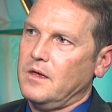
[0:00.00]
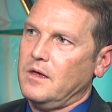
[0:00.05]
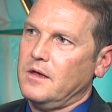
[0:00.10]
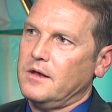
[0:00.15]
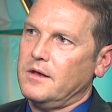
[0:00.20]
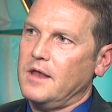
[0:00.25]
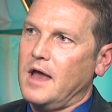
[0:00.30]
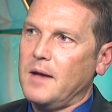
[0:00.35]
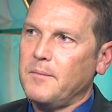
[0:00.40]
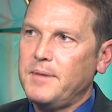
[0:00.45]
The
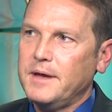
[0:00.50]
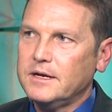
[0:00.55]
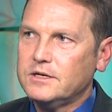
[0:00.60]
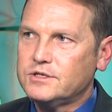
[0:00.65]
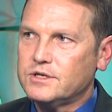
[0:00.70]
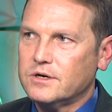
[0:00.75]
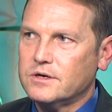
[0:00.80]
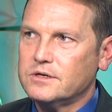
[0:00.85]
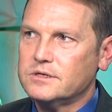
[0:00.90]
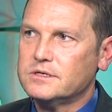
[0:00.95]
eye not in
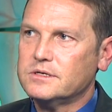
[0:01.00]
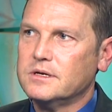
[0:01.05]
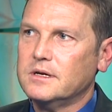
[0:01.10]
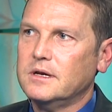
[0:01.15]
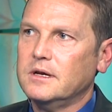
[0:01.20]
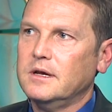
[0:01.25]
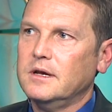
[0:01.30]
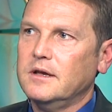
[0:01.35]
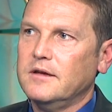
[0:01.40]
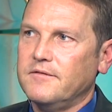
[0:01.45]
pictures, the
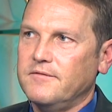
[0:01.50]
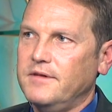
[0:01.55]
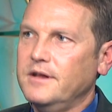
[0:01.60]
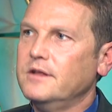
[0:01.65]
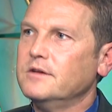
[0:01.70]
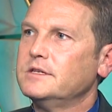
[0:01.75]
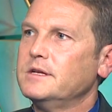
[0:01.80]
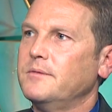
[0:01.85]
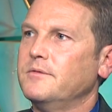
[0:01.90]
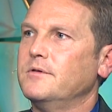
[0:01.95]
sky.
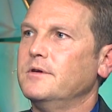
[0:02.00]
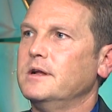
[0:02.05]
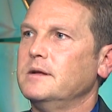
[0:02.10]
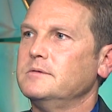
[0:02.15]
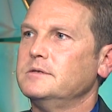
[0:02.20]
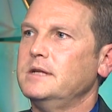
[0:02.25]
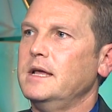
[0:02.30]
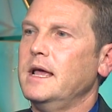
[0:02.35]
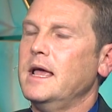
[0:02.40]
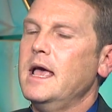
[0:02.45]
videotape three
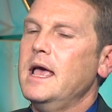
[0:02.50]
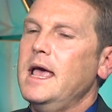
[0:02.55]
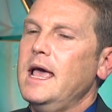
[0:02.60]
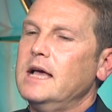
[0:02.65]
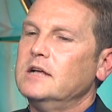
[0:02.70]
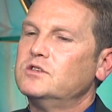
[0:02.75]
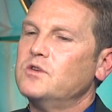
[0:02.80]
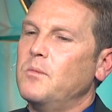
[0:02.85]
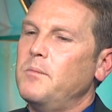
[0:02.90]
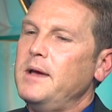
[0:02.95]
times a day.
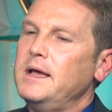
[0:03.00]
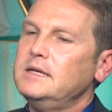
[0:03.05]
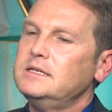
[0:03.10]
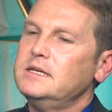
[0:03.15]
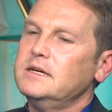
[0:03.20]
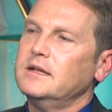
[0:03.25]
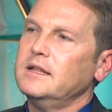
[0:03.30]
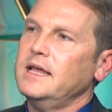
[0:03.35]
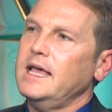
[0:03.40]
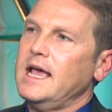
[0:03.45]
And so
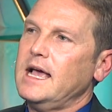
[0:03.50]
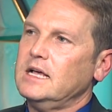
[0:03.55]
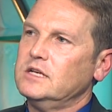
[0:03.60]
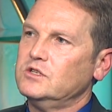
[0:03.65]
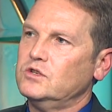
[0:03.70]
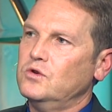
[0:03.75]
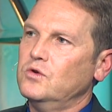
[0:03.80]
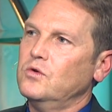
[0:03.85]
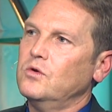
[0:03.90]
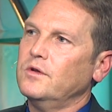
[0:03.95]
basically,
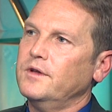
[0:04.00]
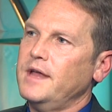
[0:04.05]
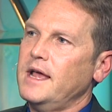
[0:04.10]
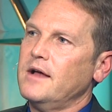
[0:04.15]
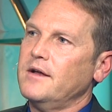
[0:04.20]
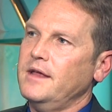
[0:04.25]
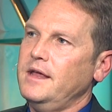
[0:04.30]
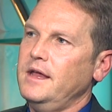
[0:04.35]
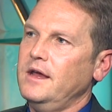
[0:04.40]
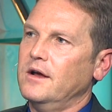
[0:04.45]
as Google
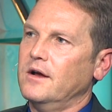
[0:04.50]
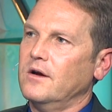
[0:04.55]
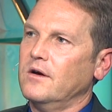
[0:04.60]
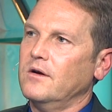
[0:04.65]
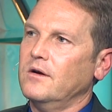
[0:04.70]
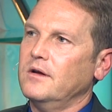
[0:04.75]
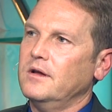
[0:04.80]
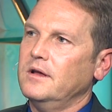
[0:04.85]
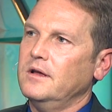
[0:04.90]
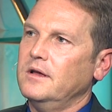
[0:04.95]
down
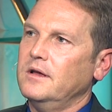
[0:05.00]
here